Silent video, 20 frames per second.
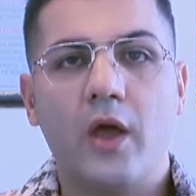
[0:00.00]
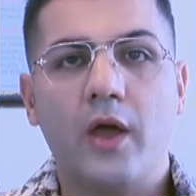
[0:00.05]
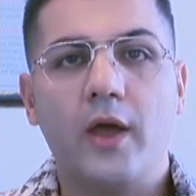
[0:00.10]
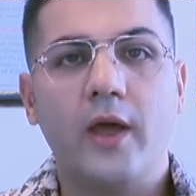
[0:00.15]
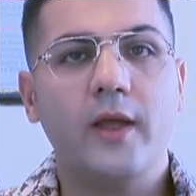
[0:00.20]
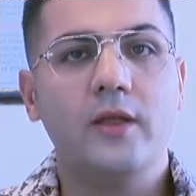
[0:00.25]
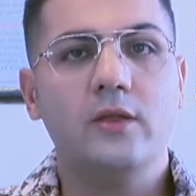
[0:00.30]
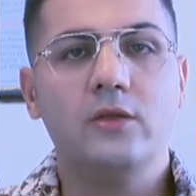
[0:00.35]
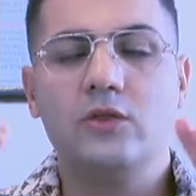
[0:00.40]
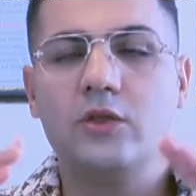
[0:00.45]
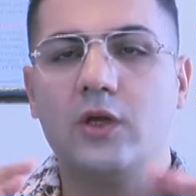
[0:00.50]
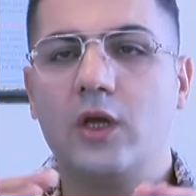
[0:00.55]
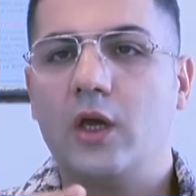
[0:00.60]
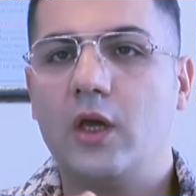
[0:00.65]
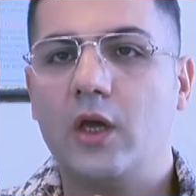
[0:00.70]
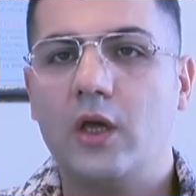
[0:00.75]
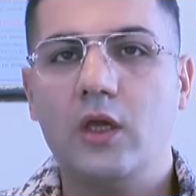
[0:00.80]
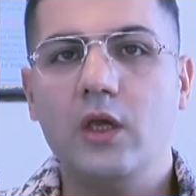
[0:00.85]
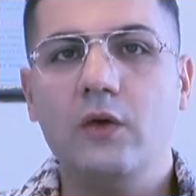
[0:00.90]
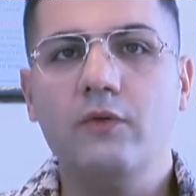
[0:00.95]
and
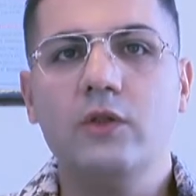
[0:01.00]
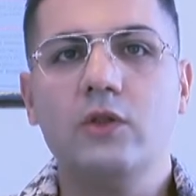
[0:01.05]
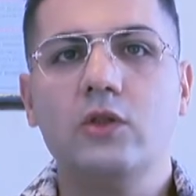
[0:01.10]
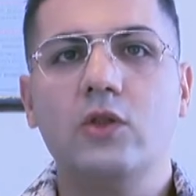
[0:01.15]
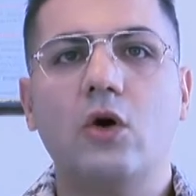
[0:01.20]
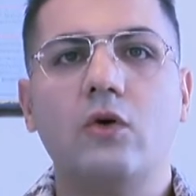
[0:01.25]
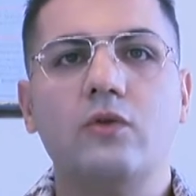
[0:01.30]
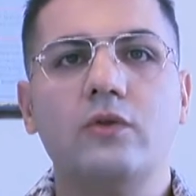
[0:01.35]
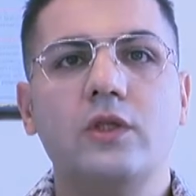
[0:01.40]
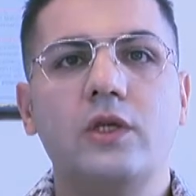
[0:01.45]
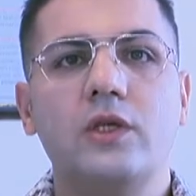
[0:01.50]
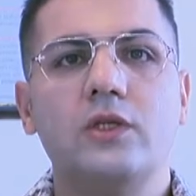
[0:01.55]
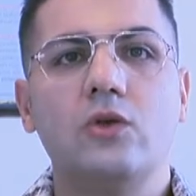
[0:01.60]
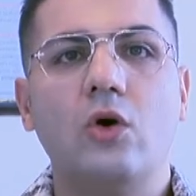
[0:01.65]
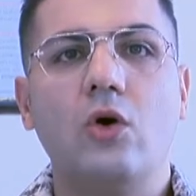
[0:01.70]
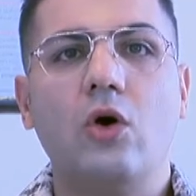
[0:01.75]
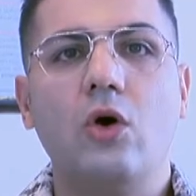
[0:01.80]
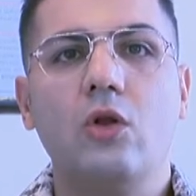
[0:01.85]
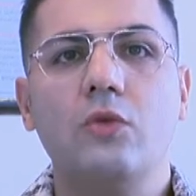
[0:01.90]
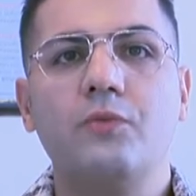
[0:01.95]
even though these
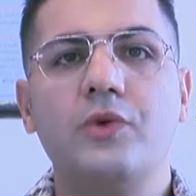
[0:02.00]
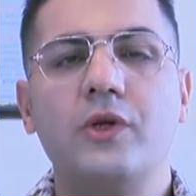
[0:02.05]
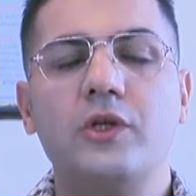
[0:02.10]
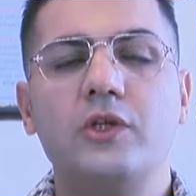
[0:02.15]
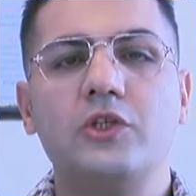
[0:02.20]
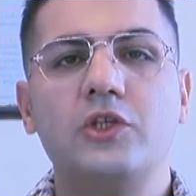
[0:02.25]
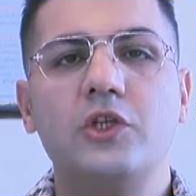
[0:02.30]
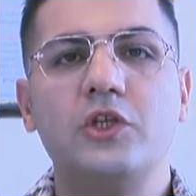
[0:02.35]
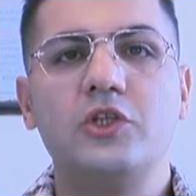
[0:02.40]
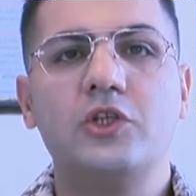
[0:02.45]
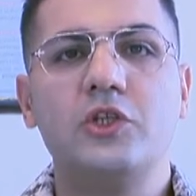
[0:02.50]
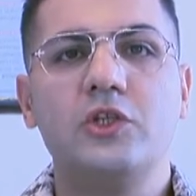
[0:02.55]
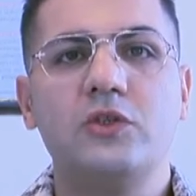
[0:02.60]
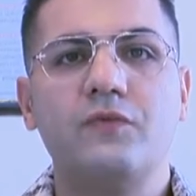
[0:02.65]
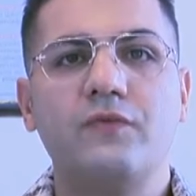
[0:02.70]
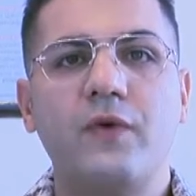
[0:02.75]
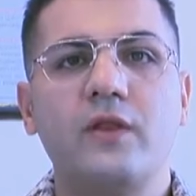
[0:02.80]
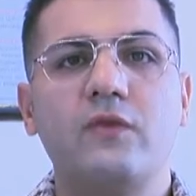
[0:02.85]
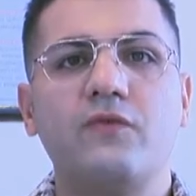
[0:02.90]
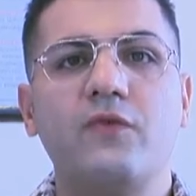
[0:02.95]
all procedures
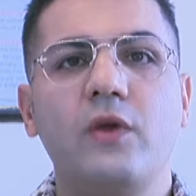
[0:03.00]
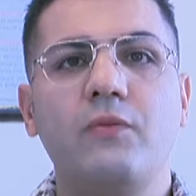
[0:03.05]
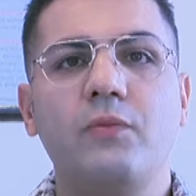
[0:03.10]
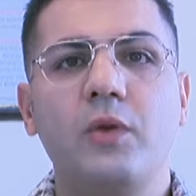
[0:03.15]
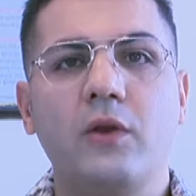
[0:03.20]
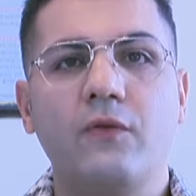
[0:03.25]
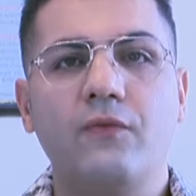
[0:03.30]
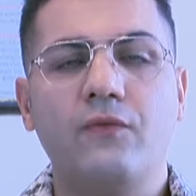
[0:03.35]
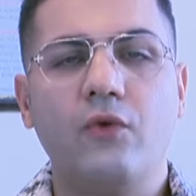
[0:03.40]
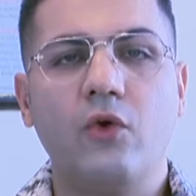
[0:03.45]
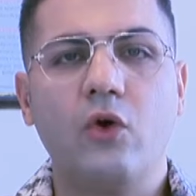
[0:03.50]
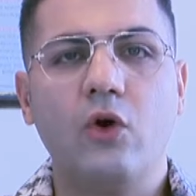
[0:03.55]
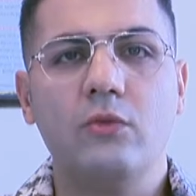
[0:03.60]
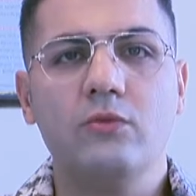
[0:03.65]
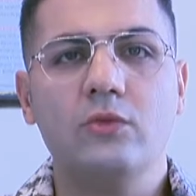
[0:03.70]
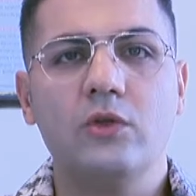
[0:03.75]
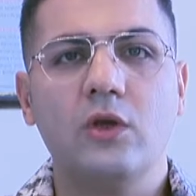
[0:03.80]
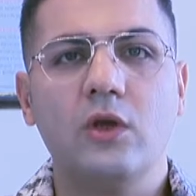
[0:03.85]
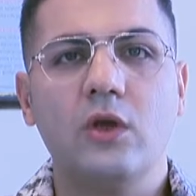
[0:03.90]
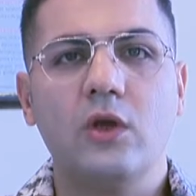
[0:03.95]
that we
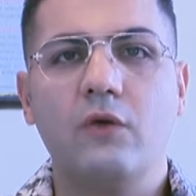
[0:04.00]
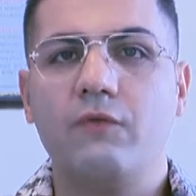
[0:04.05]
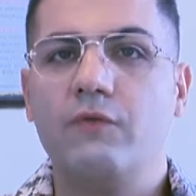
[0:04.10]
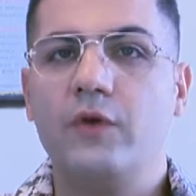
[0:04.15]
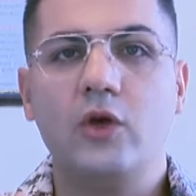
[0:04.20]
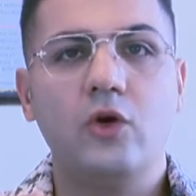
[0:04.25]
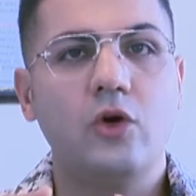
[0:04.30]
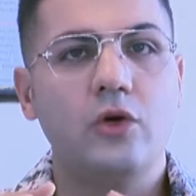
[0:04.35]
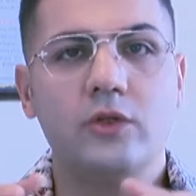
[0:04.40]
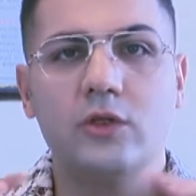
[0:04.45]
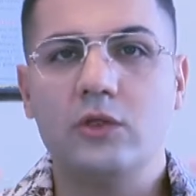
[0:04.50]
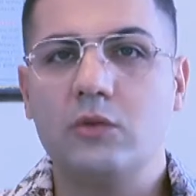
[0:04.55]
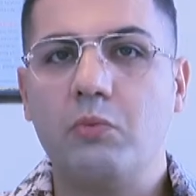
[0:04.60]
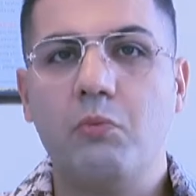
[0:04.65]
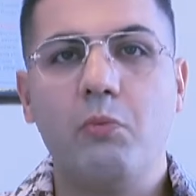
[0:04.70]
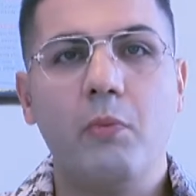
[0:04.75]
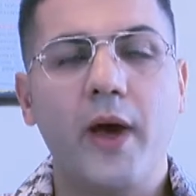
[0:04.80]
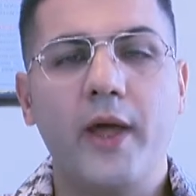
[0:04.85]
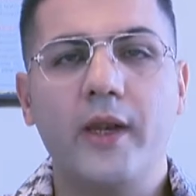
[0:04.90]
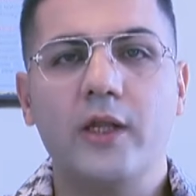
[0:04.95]
performed, we couldn't
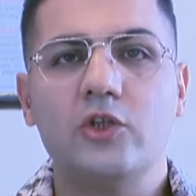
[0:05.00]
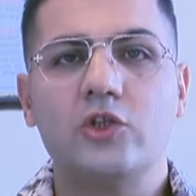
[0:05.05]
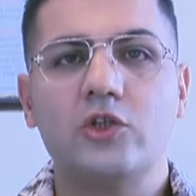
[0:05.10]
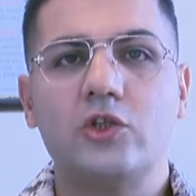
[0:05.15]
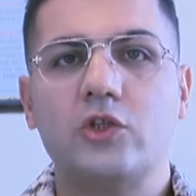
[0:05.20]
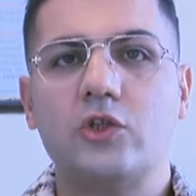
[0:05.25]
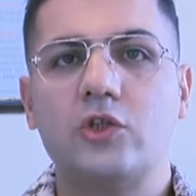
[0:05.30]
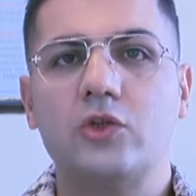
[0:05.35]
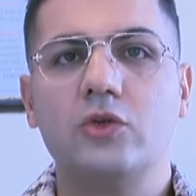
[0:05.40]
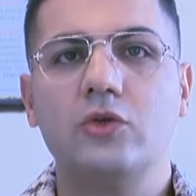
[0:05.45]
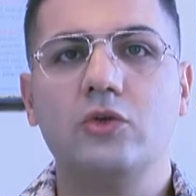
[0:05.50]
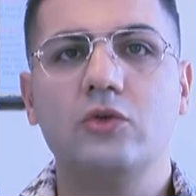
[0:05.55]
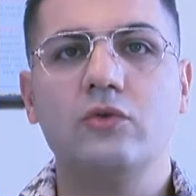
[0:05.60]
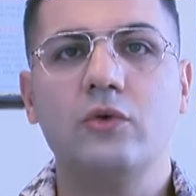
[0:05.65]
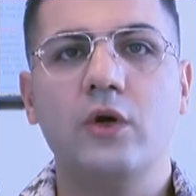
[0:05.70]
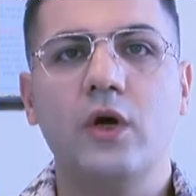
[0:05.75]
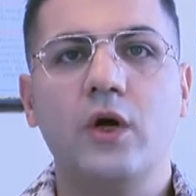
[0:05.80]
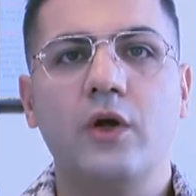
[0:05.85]
manage to